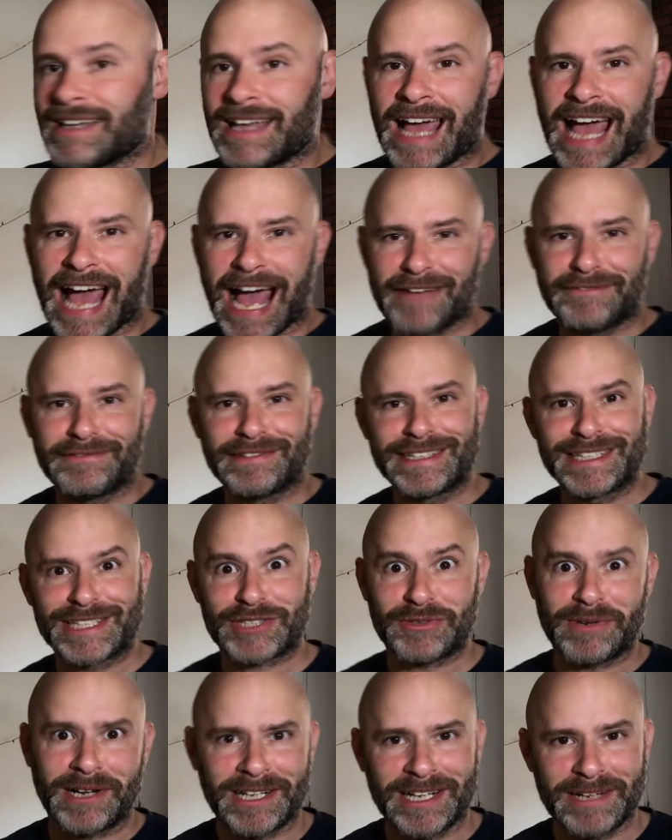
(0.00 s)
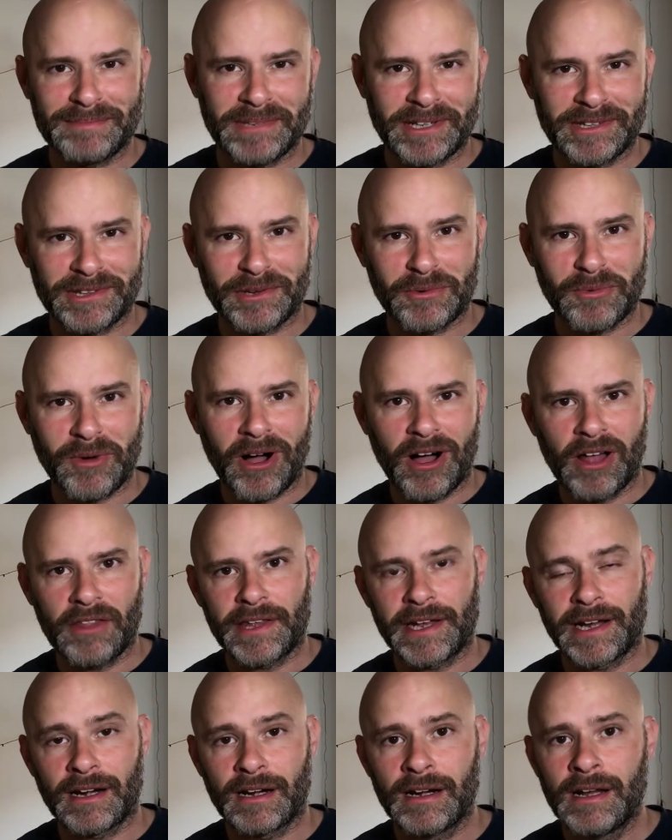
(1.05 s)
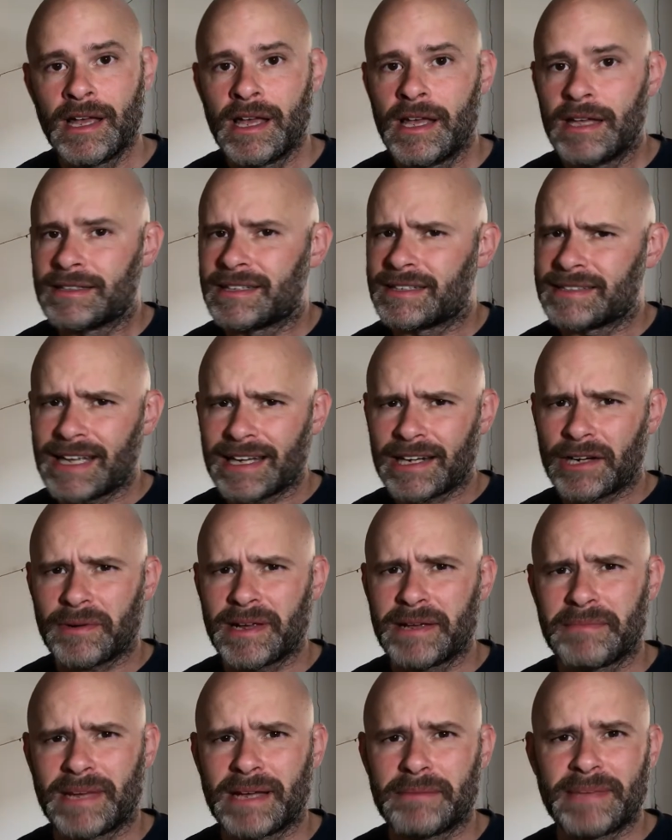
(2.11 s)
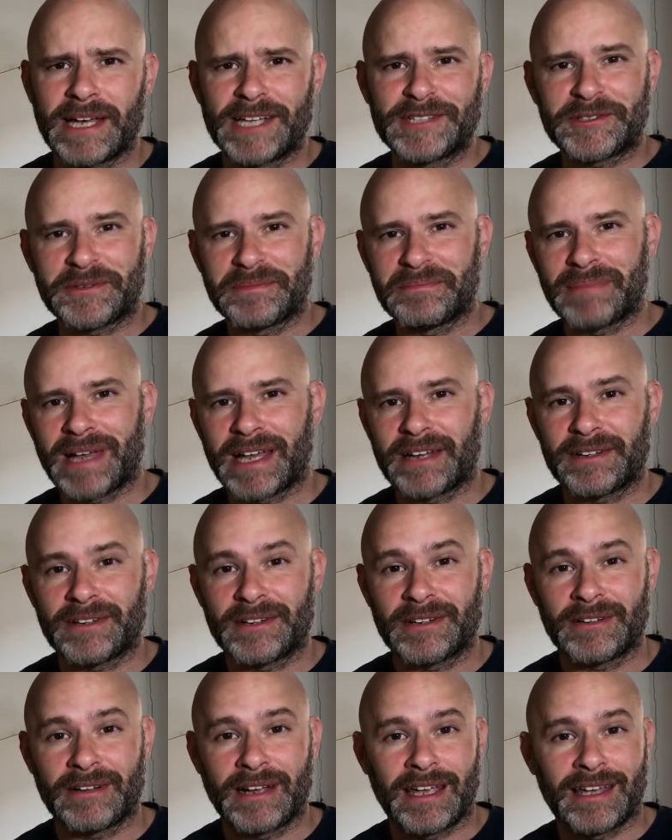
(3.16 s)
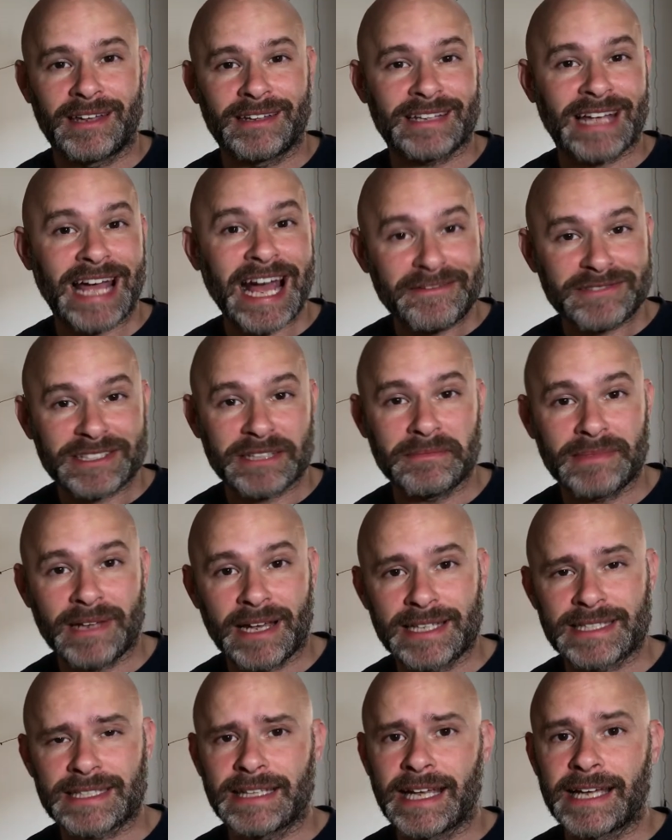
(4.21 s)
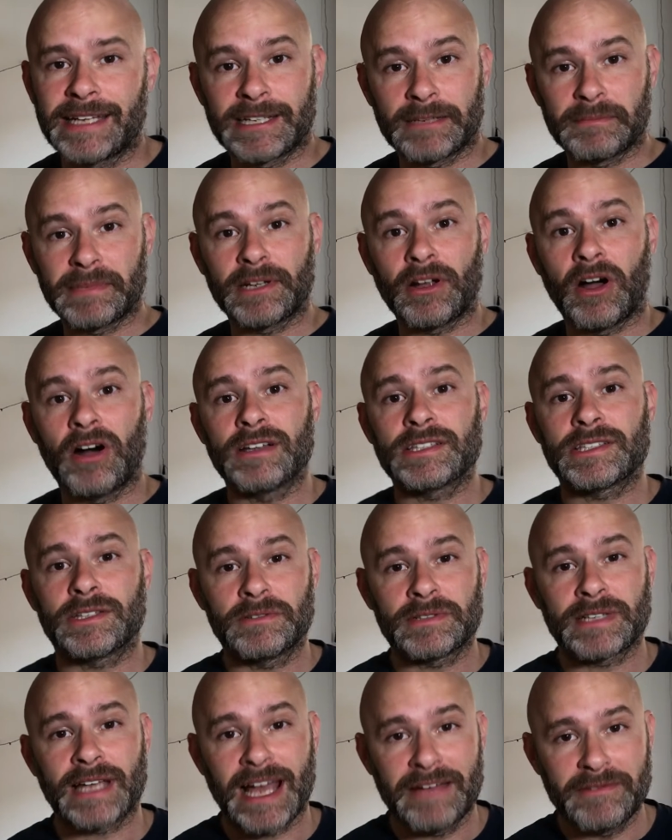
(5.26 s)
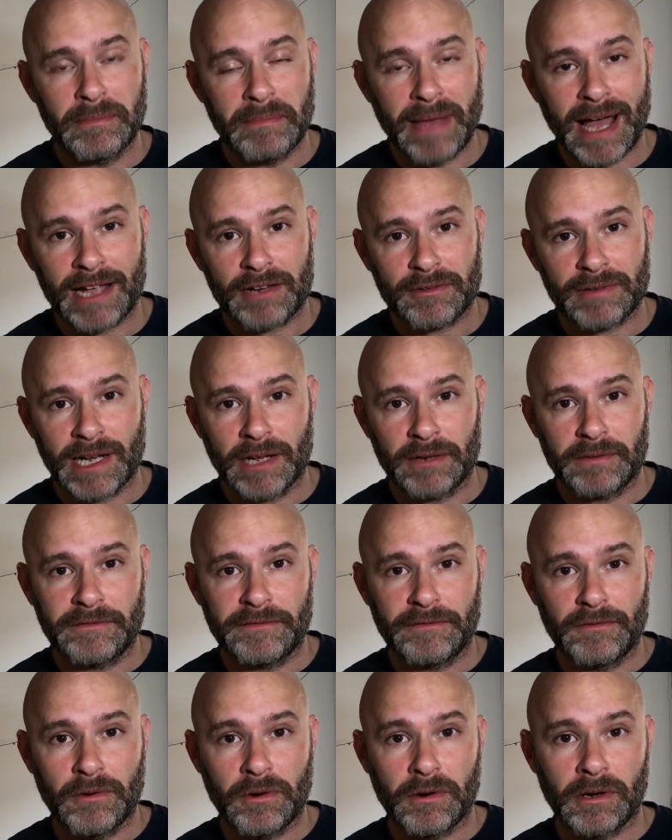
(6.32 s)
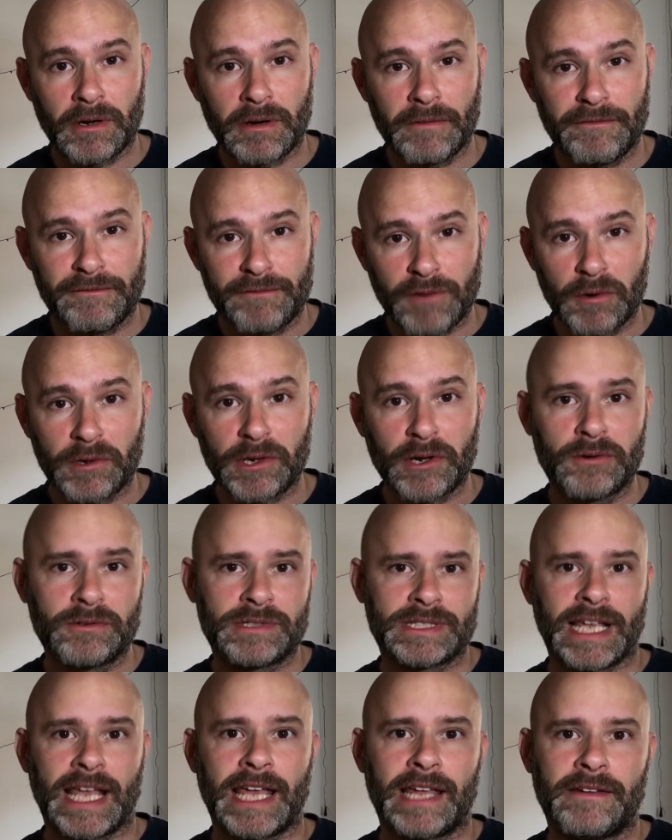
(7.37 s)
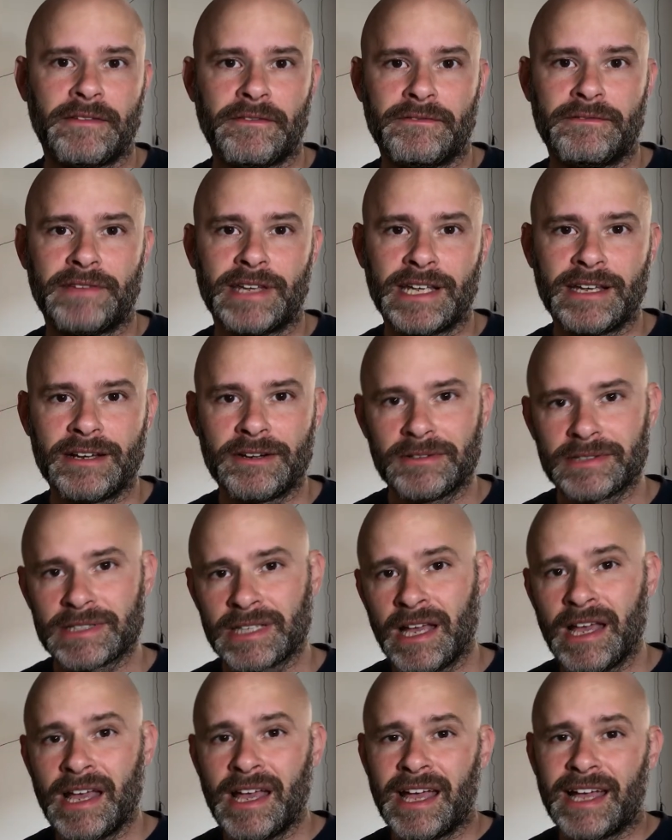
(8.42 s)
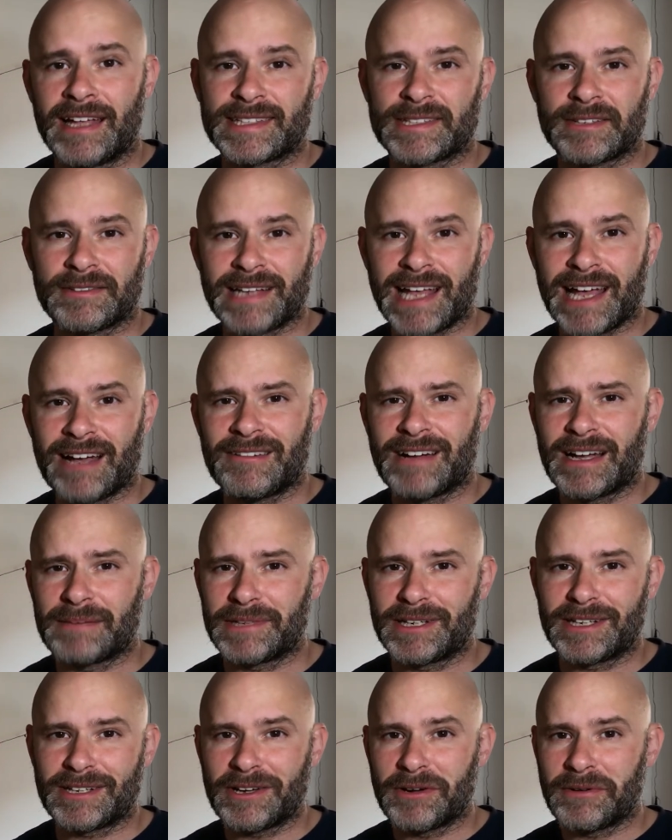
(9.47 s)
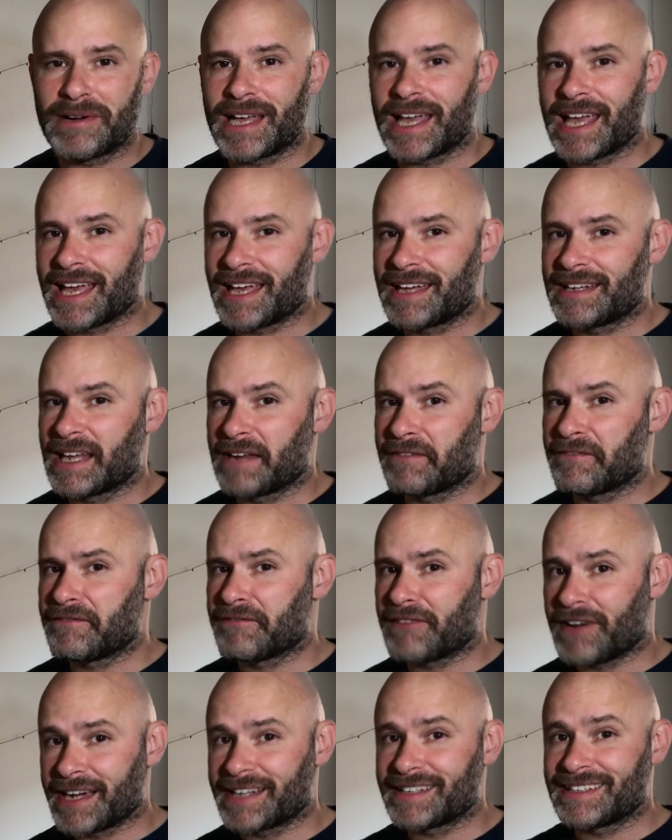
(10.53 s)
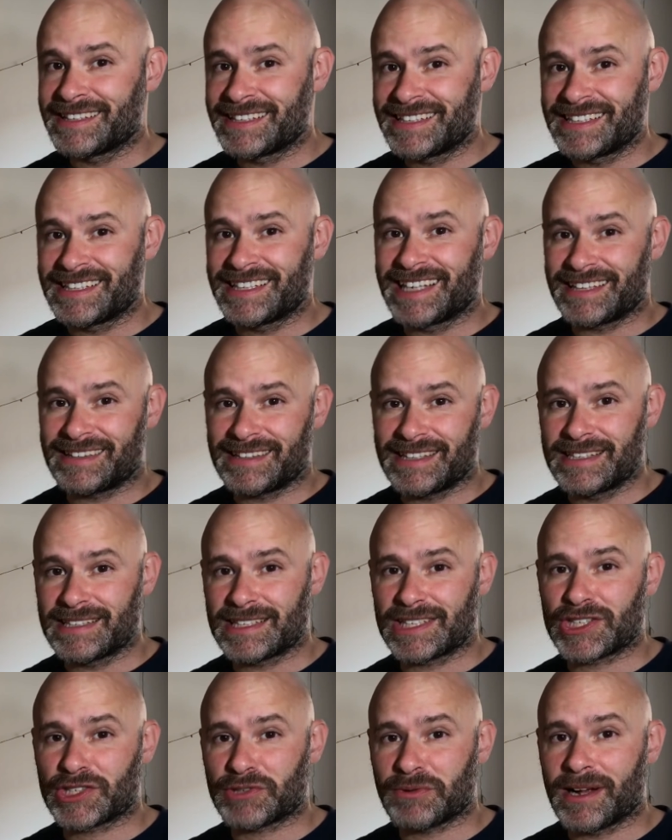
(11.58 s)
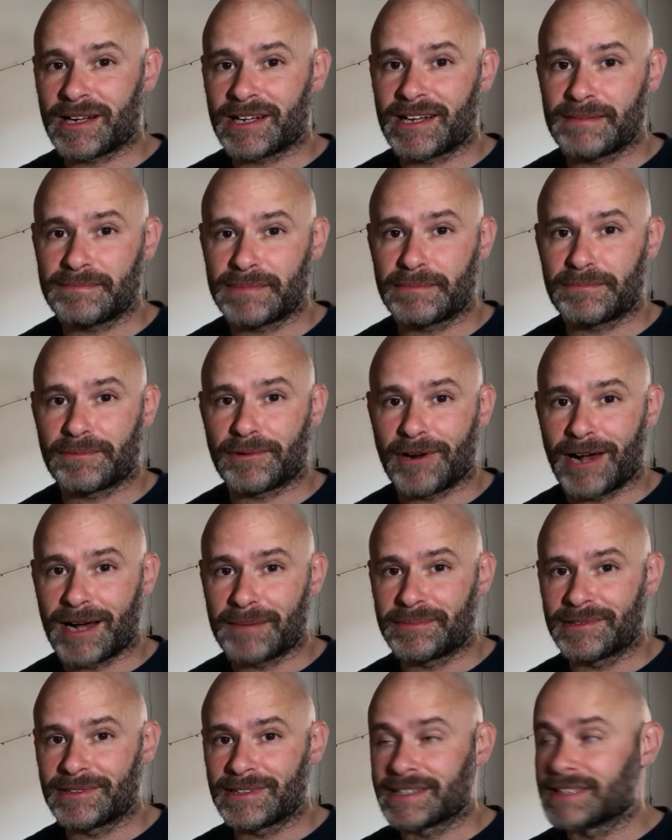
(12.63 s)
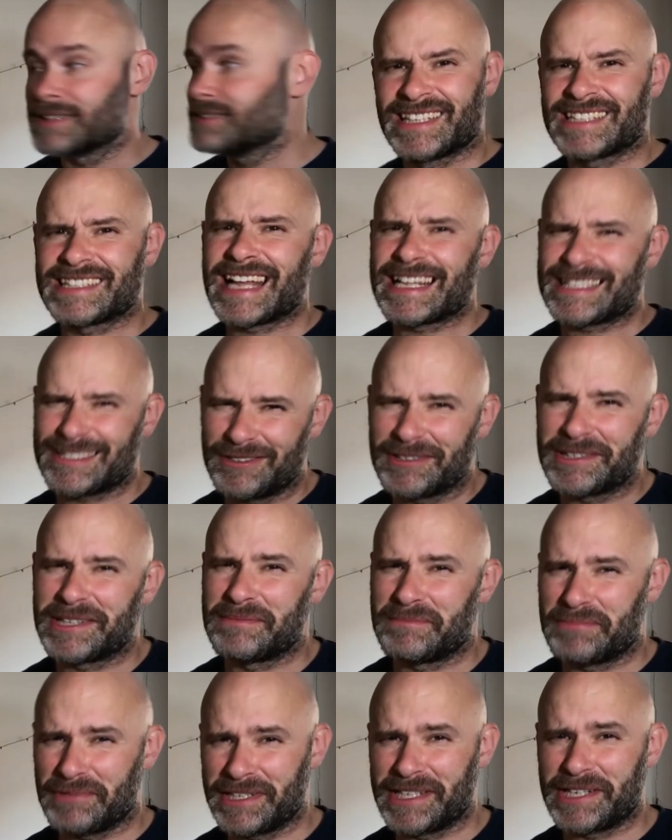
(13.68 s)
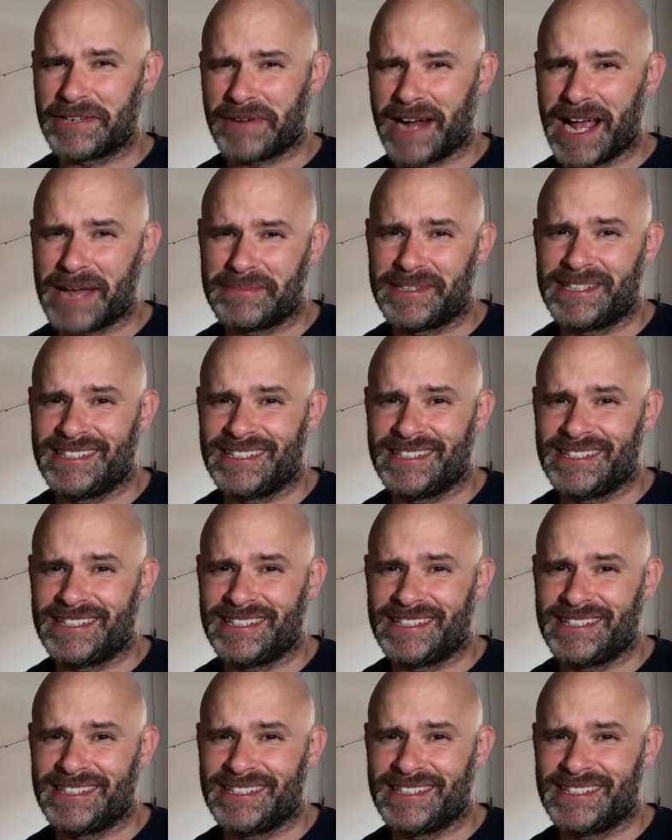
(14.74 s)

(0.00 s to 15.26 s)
halfly strung up on the wall there, to decorate my bedroom better and to have some nice lighting, but also to have a background for photos and videos. And so now I'm gonna go ahead and finally get these strung up properly, because that's looking pretty crappy.